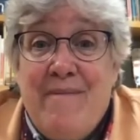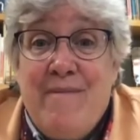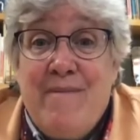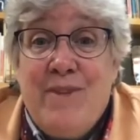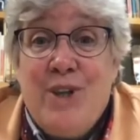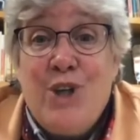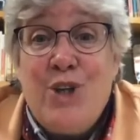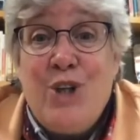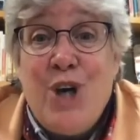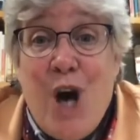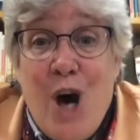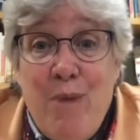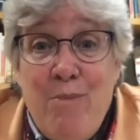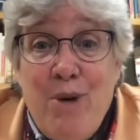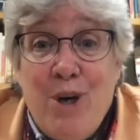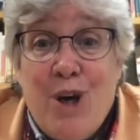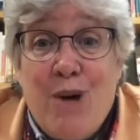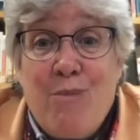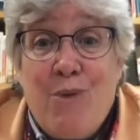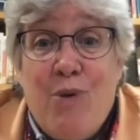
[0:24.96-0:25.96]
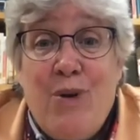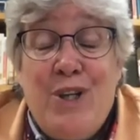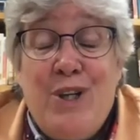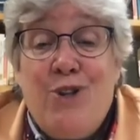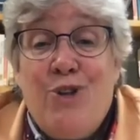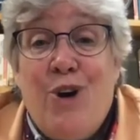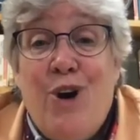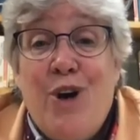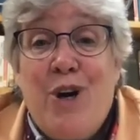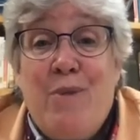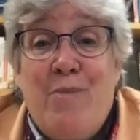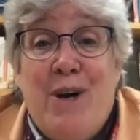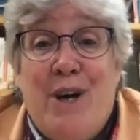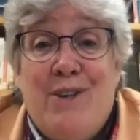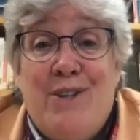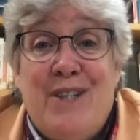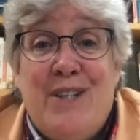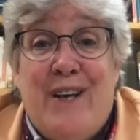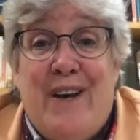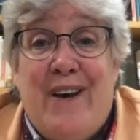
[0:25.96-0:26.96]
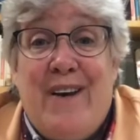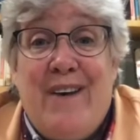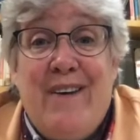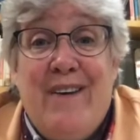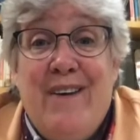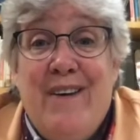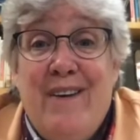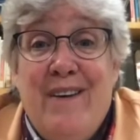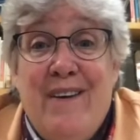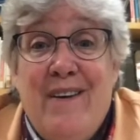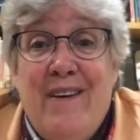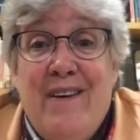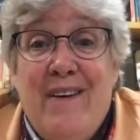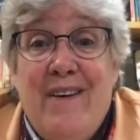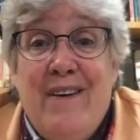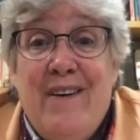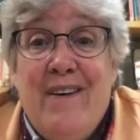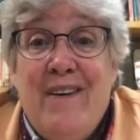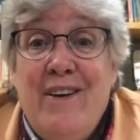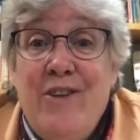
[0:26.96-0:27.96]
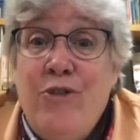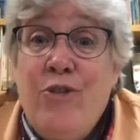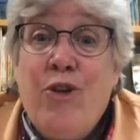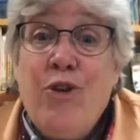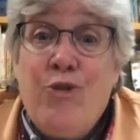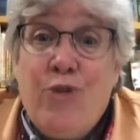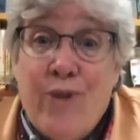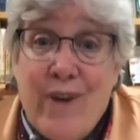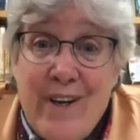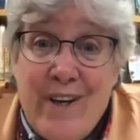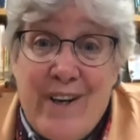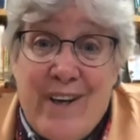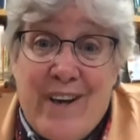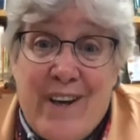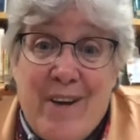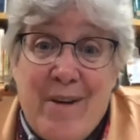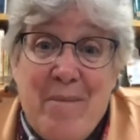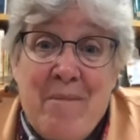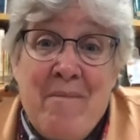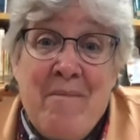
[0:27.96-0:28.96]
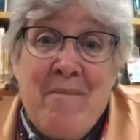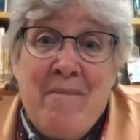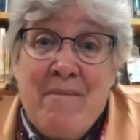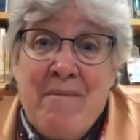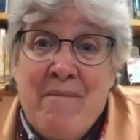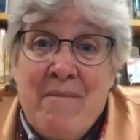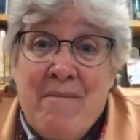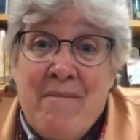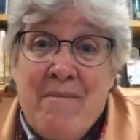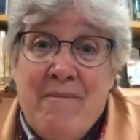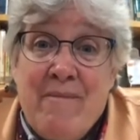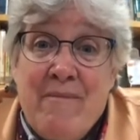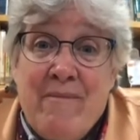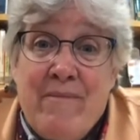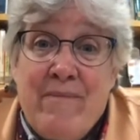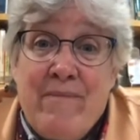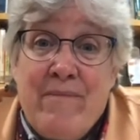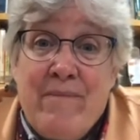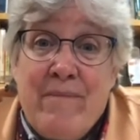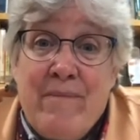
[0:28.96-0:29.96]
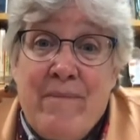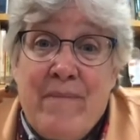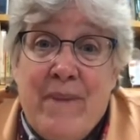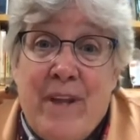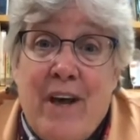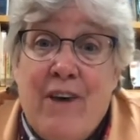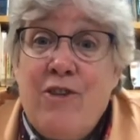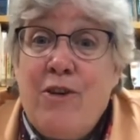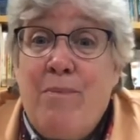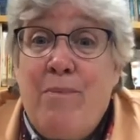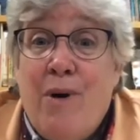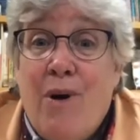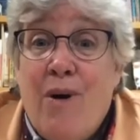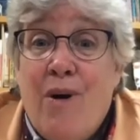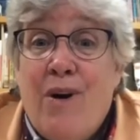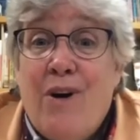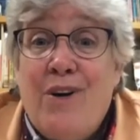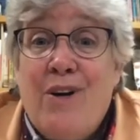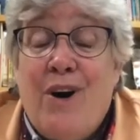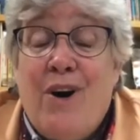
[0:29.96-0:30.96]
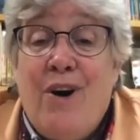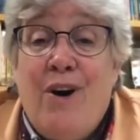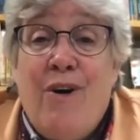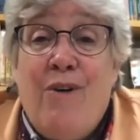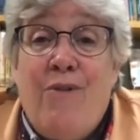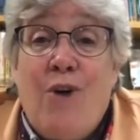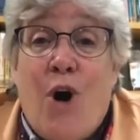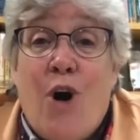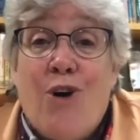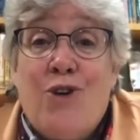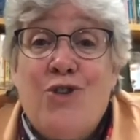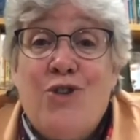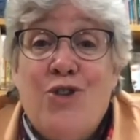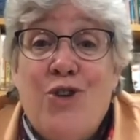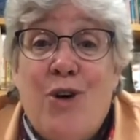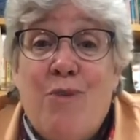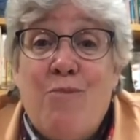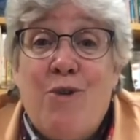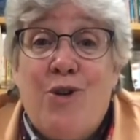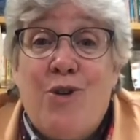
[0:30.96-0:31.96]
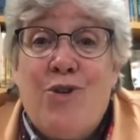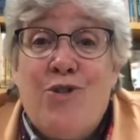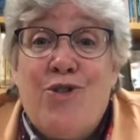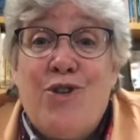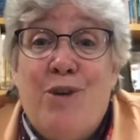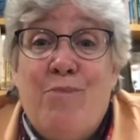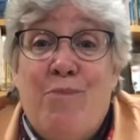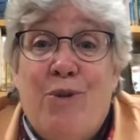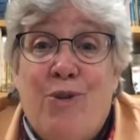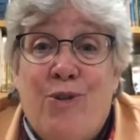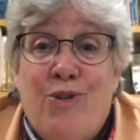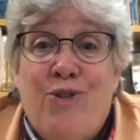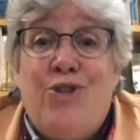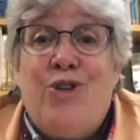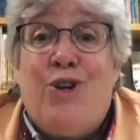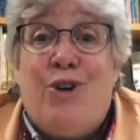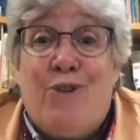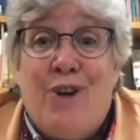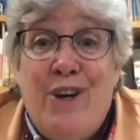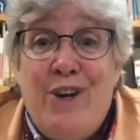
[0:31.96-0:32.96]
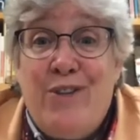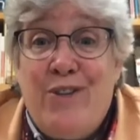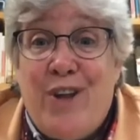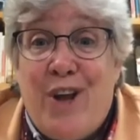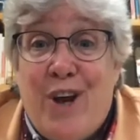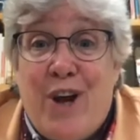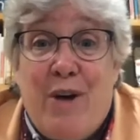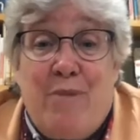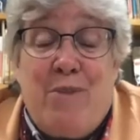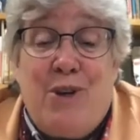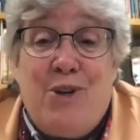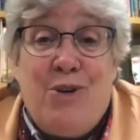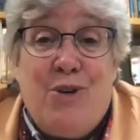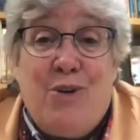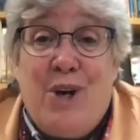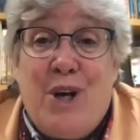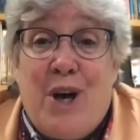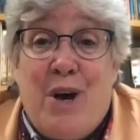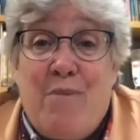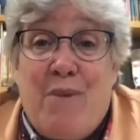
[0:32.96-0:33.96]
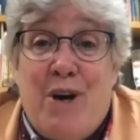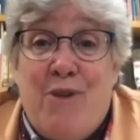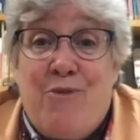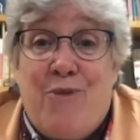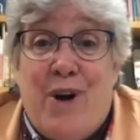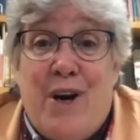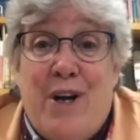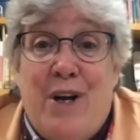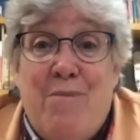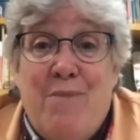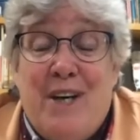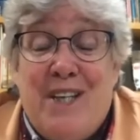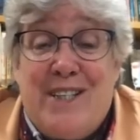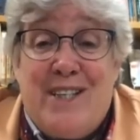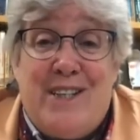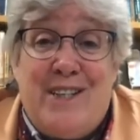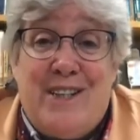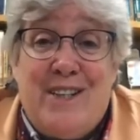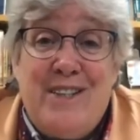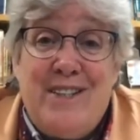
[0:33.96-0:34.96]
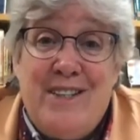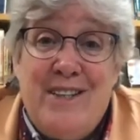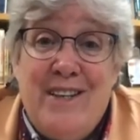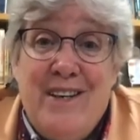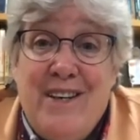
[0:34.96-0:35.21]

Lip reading: The topic I'm going to talk about today is the Trinity. As a part of our summer symbol series that I've been doing on my Friday messages,